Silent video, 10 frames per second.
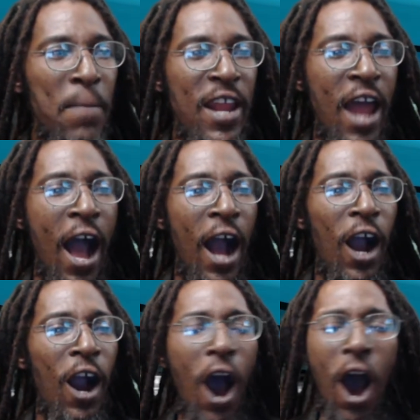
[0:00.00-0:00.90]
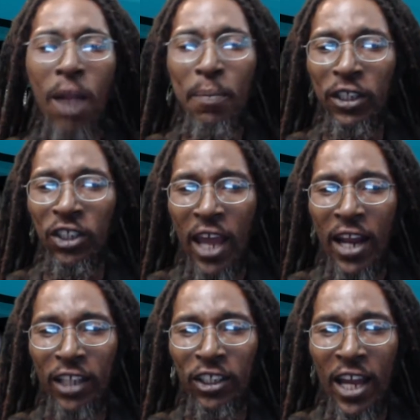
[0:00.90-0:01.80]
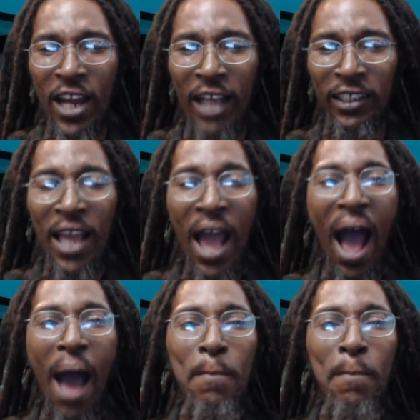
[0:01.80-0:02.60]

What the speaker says: me done call me Jennas